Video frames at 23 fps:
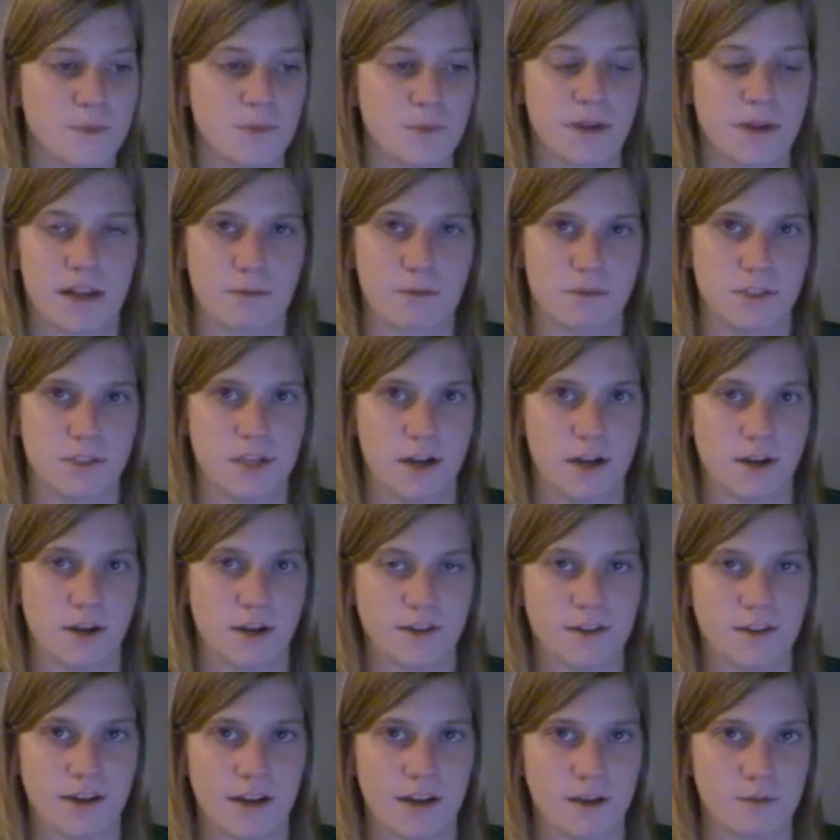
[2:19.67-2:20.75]
When I was
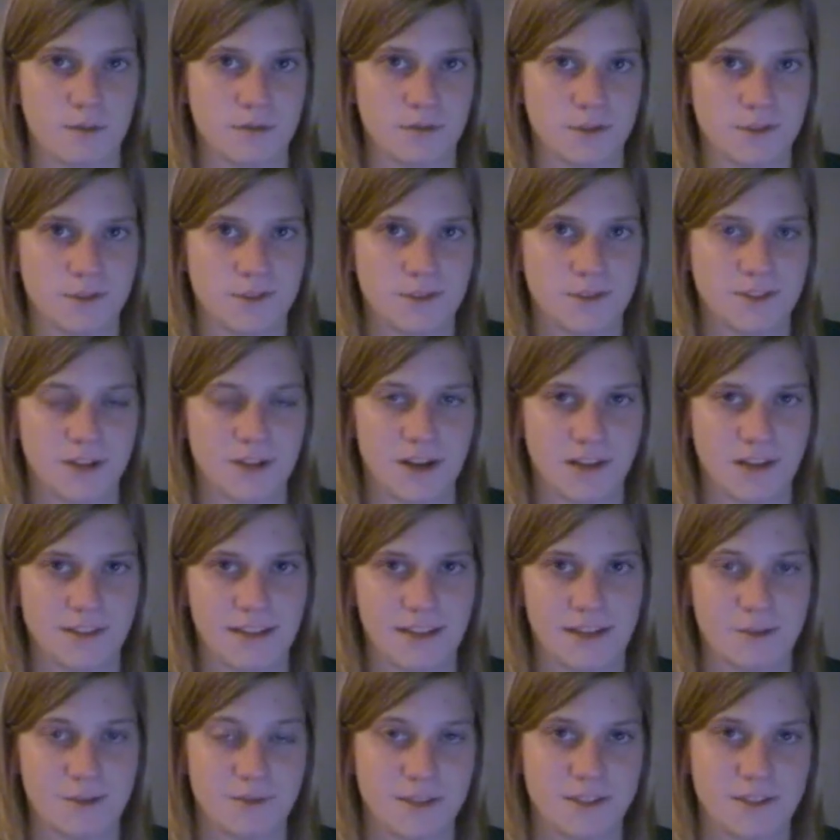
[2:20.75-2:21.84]
younger, I was taught
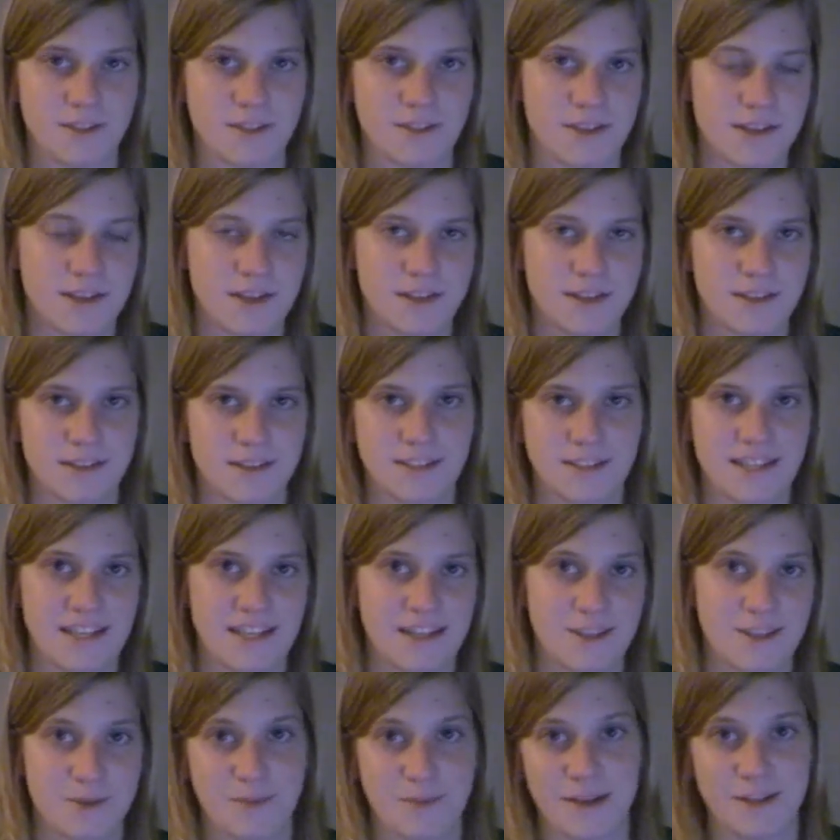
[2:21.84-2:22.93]
that it was
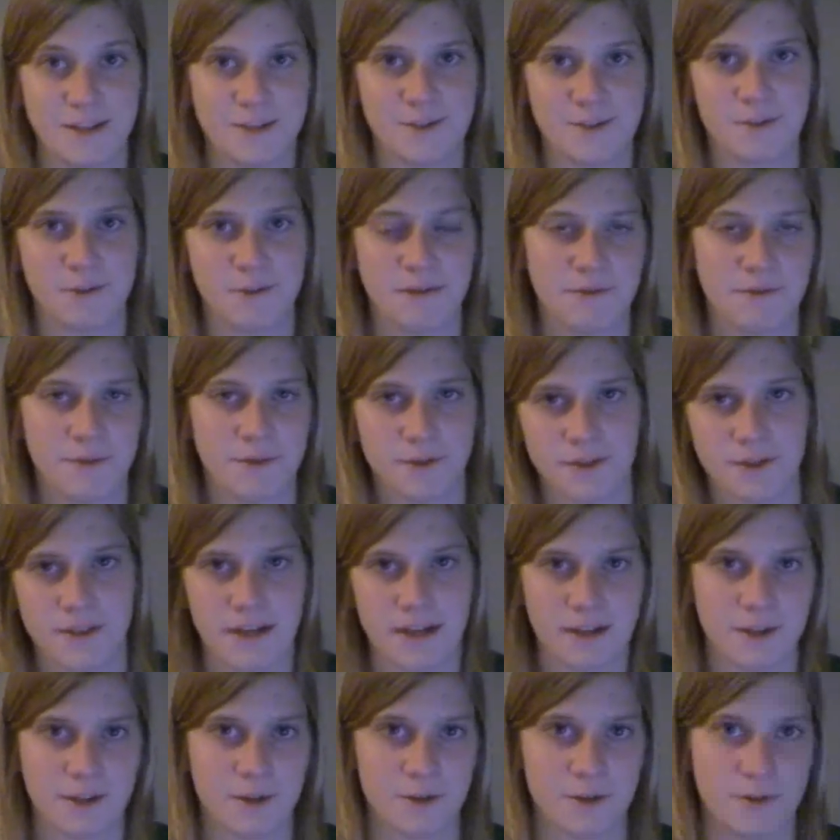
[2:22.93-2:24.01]
Zenith 1234,
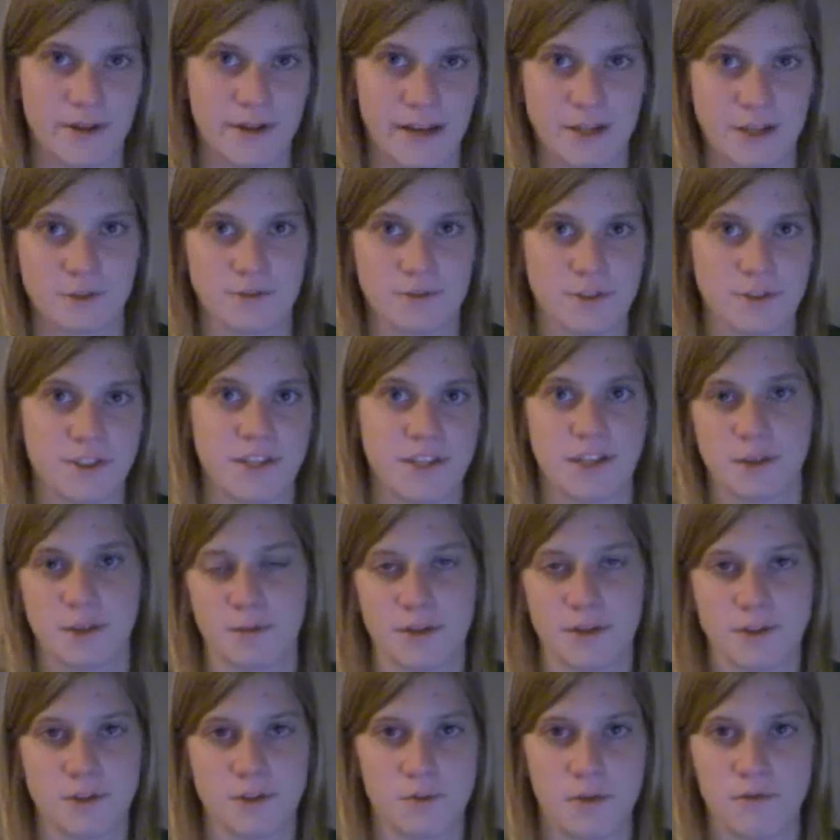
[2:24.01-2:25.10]
dial O and ask for Zenith
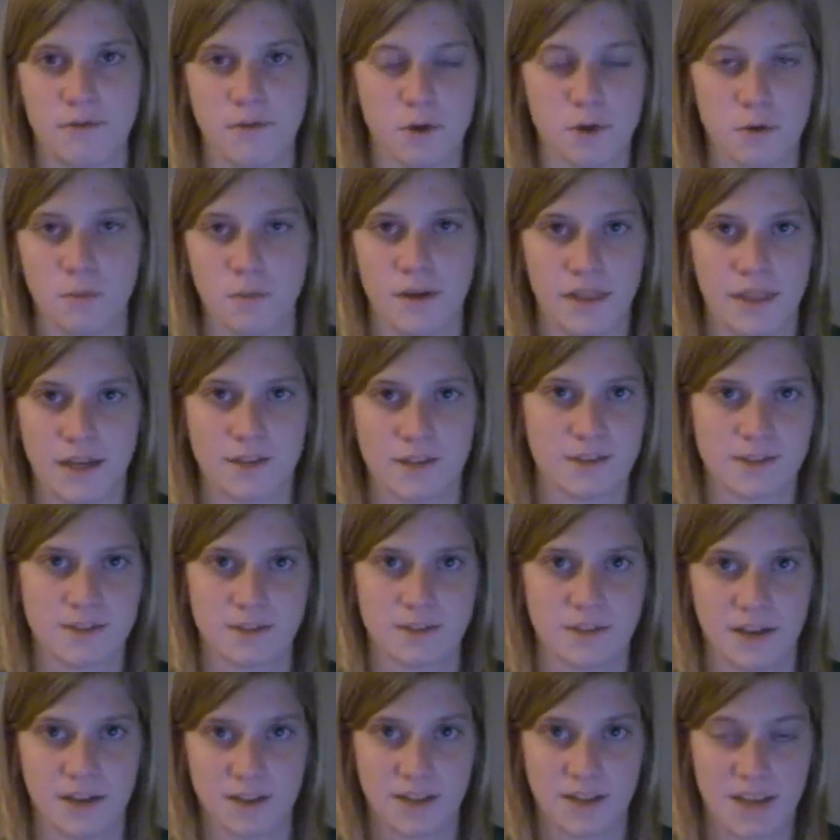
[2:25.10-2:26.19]
1234, but that's
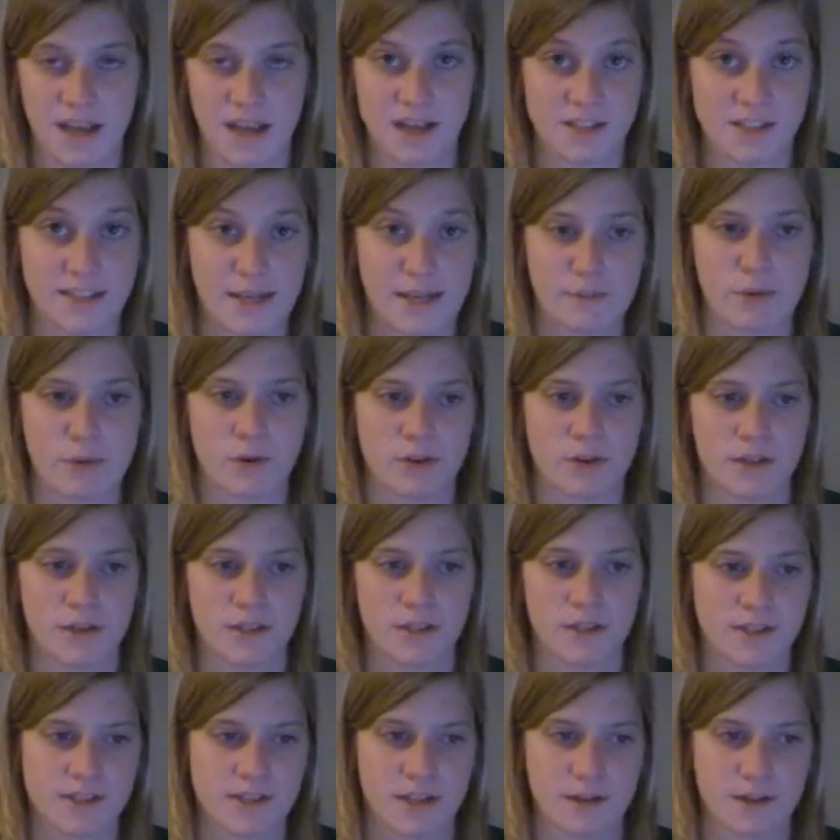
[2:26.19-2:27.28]
not the case anymore.
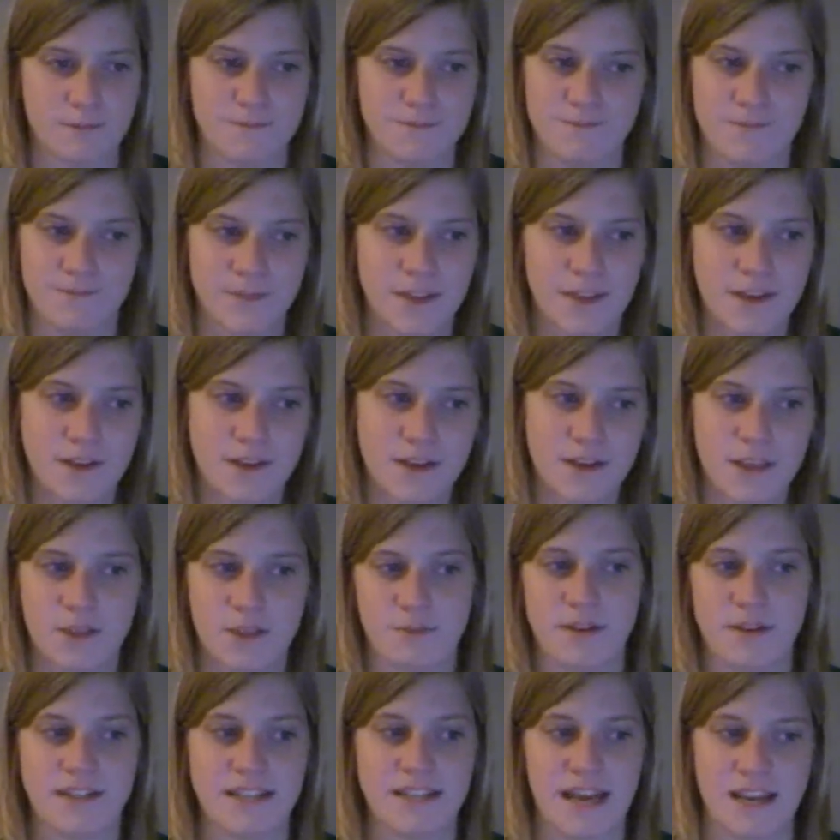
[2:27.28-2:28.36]
It's
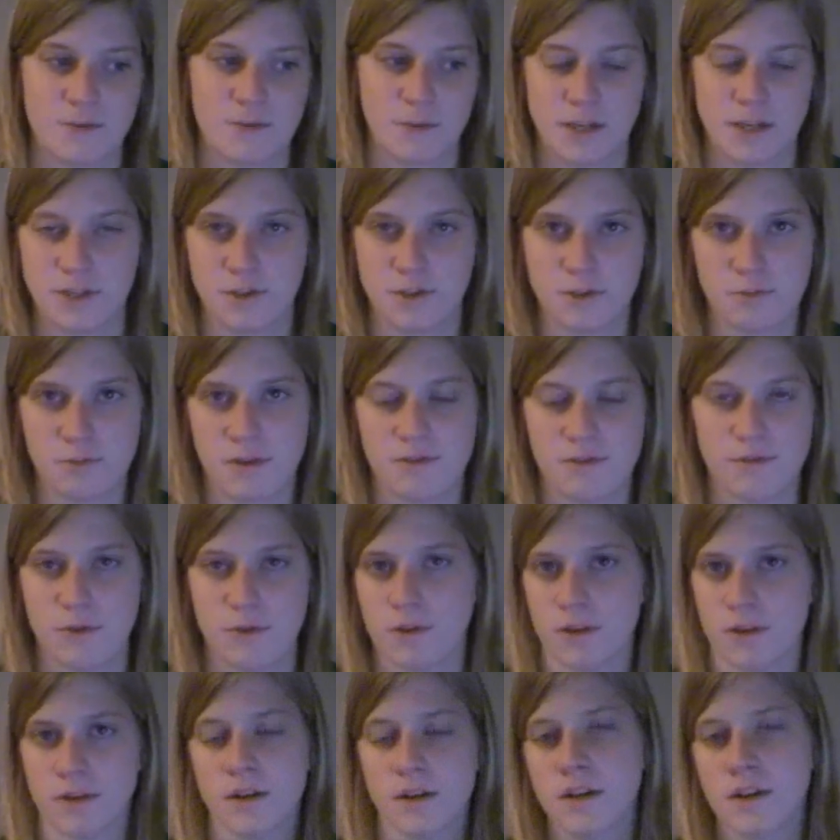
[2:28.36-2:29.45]

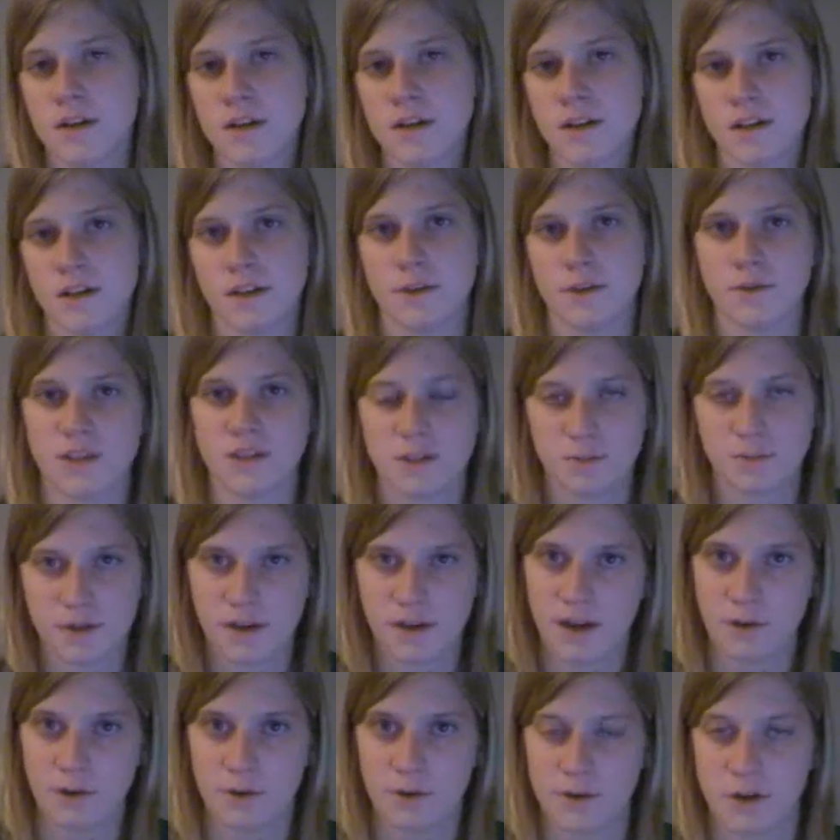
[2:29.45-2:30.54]
310-1234. You don't need to put
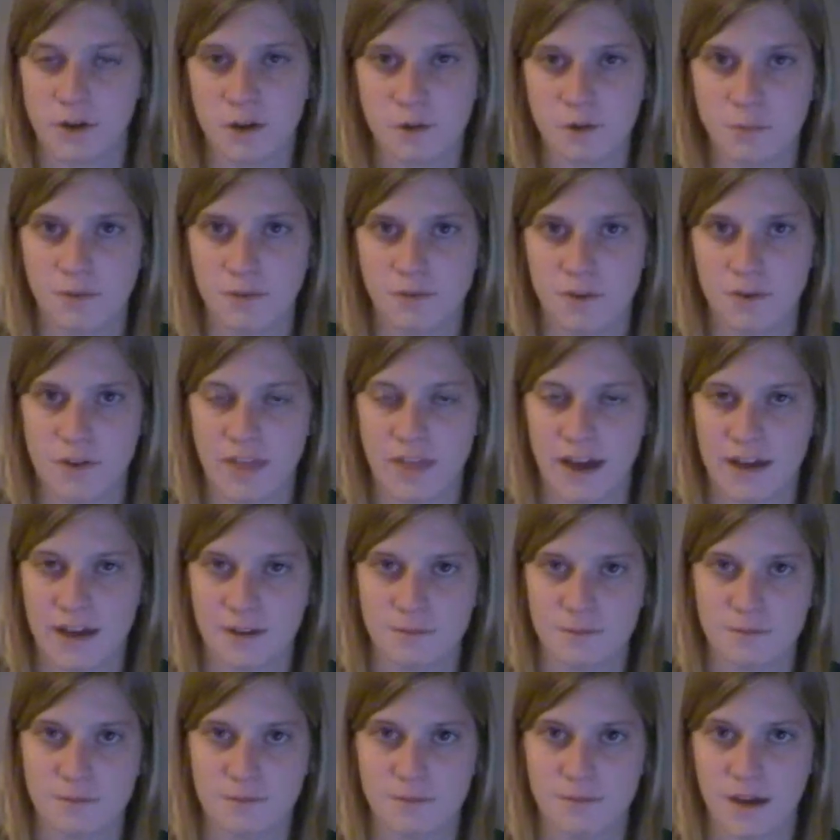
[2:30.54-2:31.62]
an error code before that.
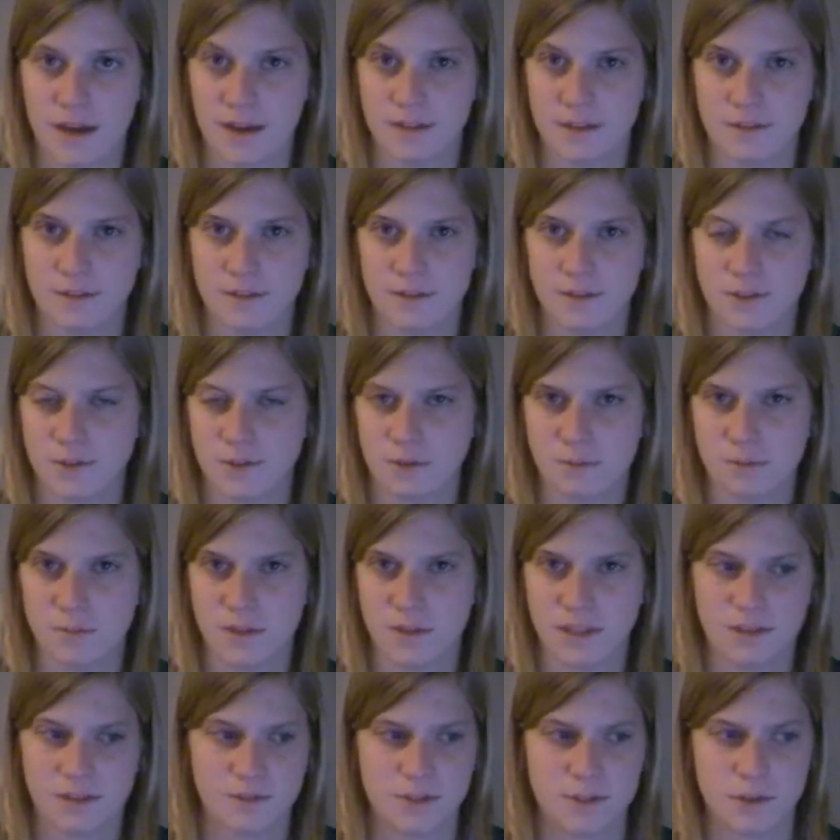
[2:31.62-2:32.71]
I don't
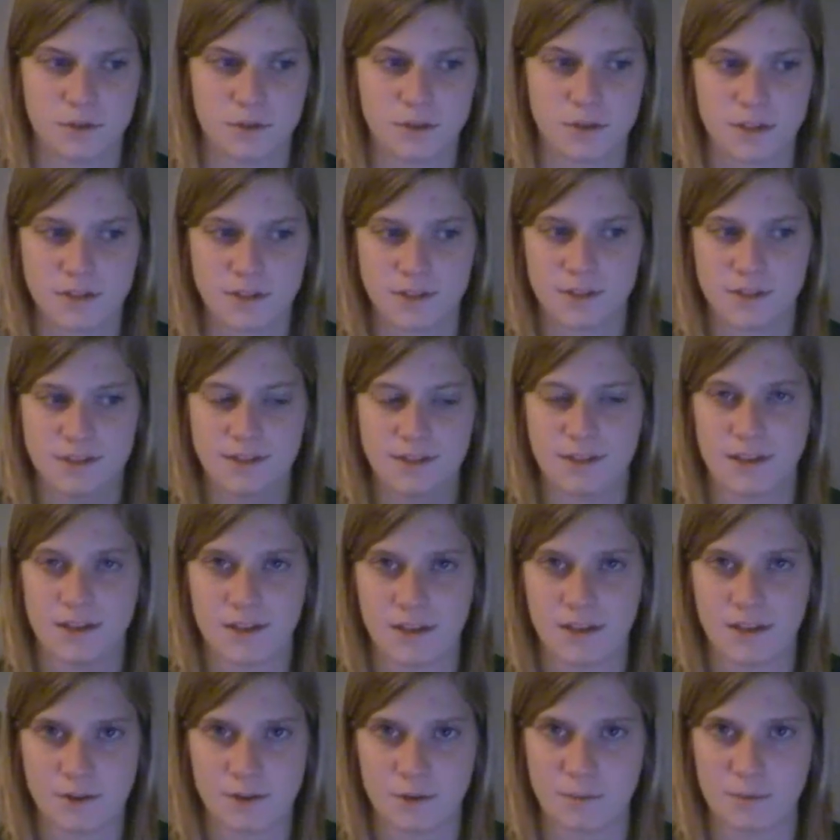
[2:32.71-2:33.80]
believe so, because it's not
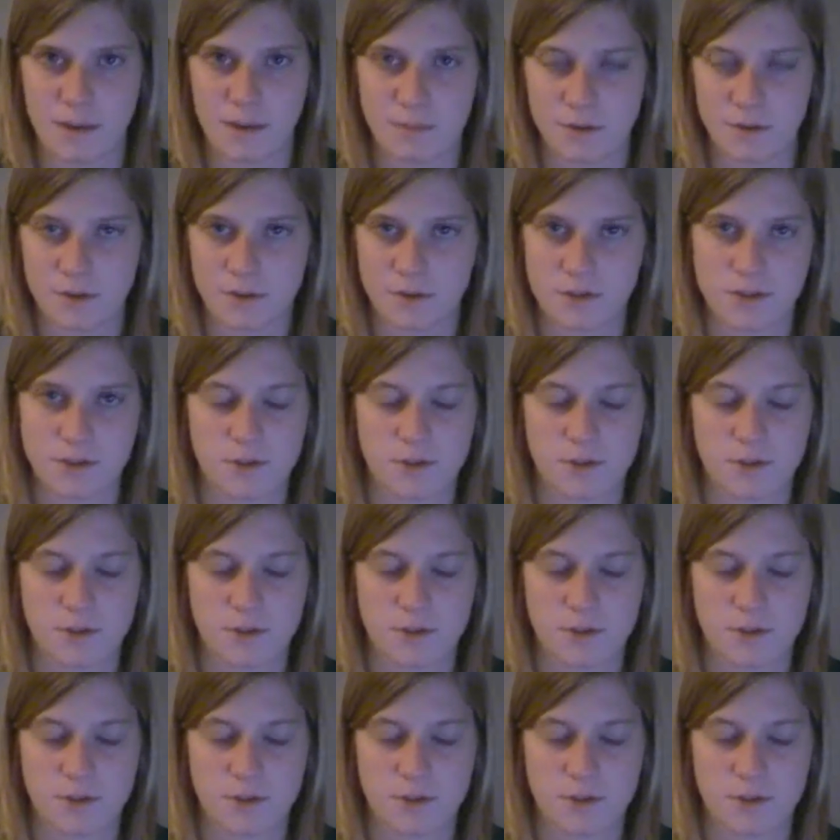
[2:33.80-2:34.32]
here in my books.